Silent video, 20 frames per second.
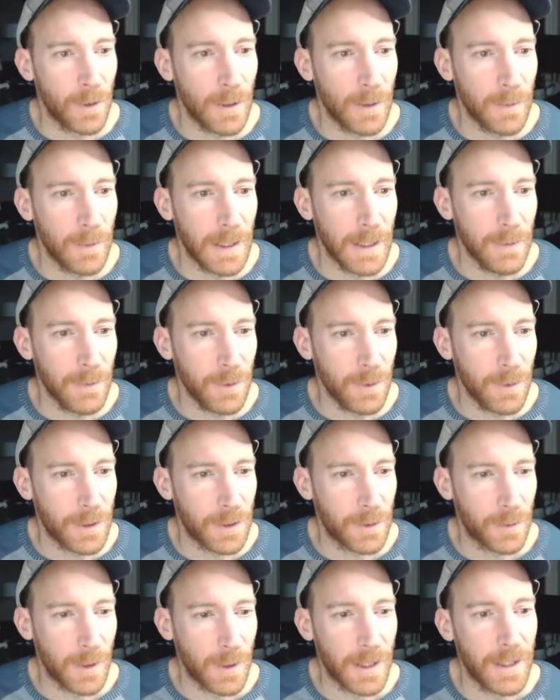the program
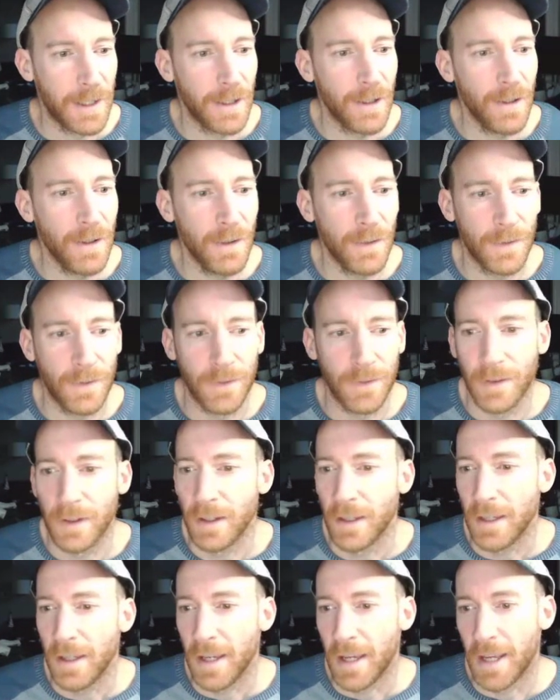names, which is right here,
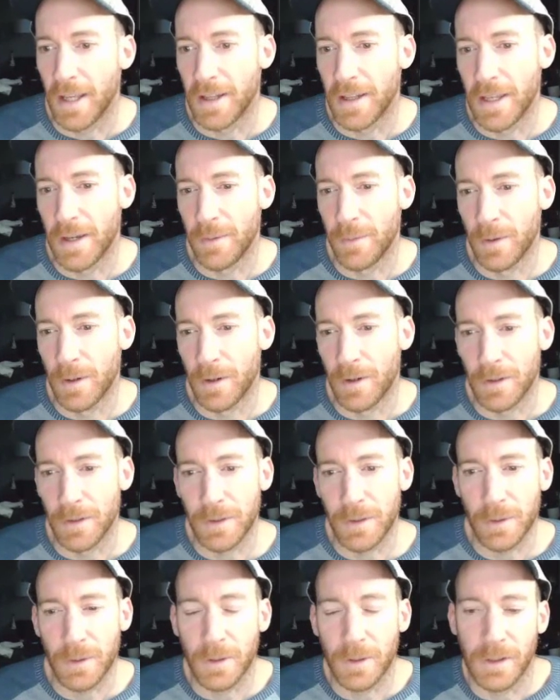and then we're
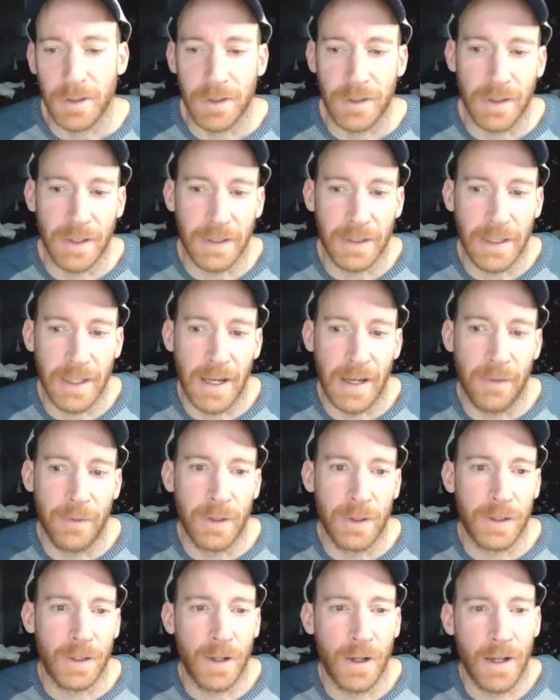also going to select the
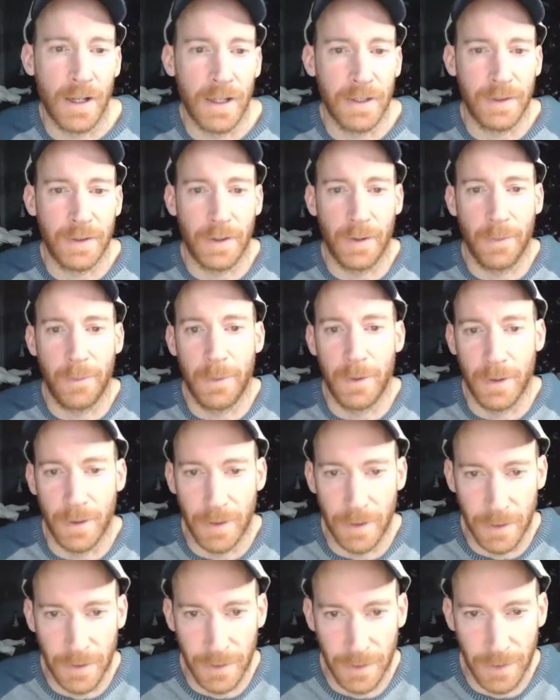average cost
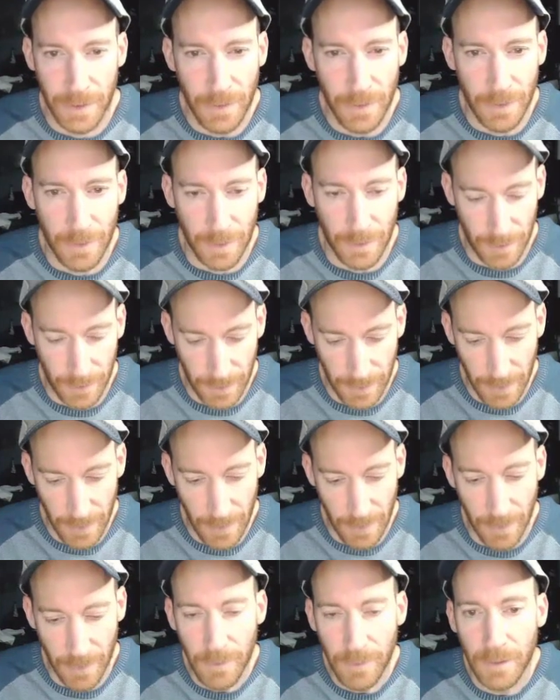per student.
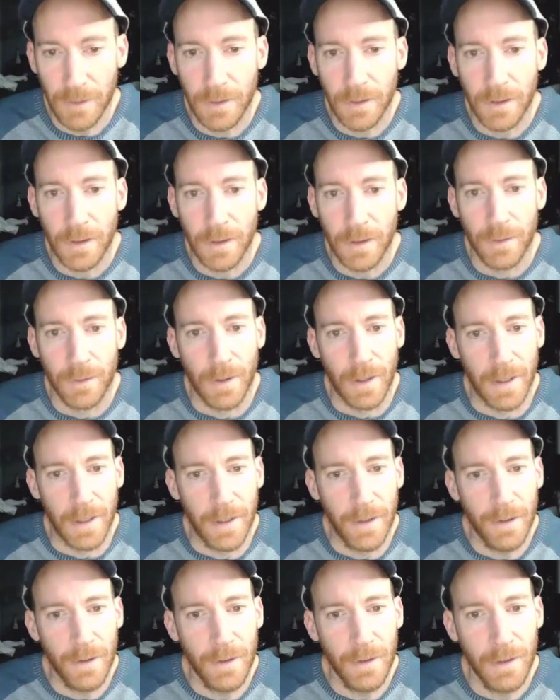So
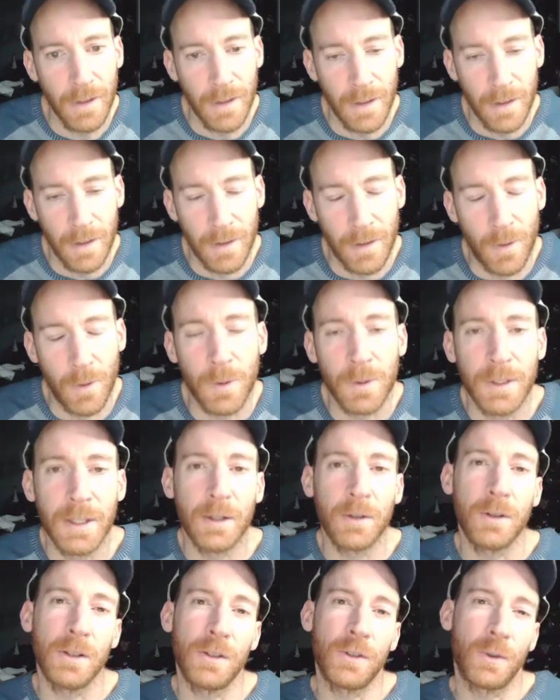right here,
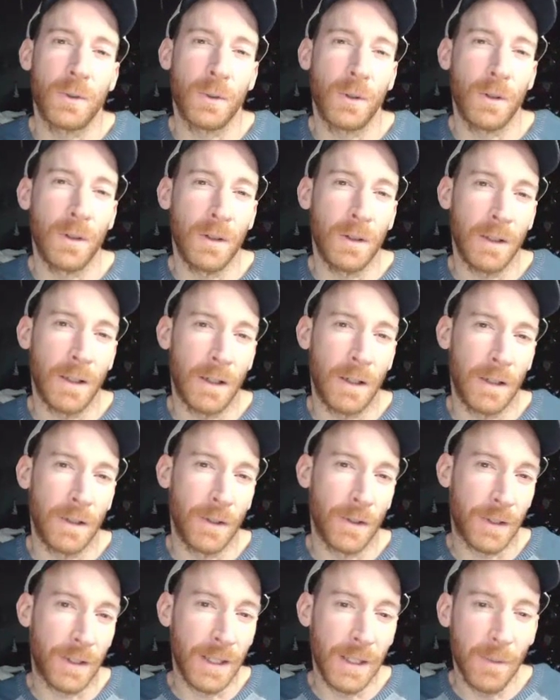hold down Control
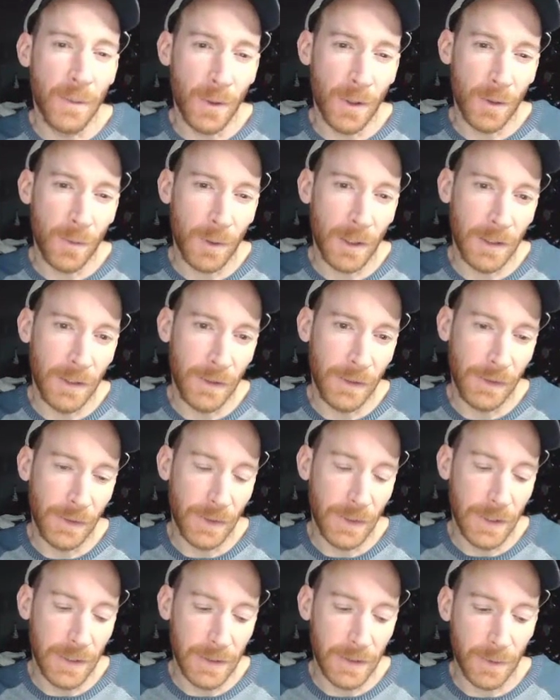on your keyboard while
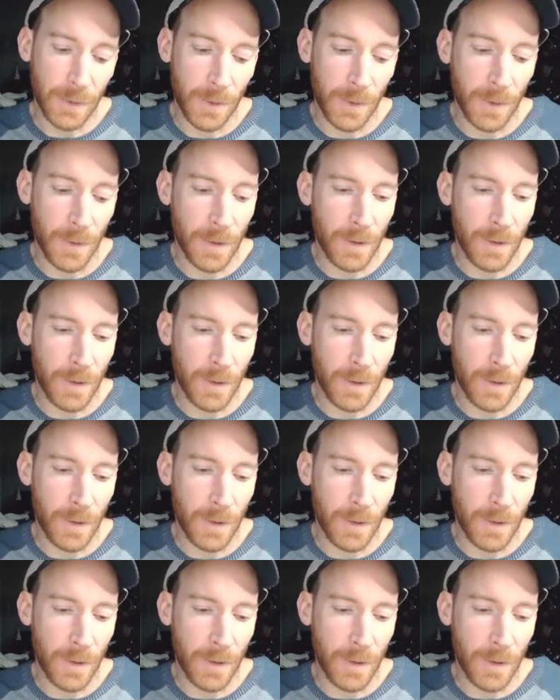you do this,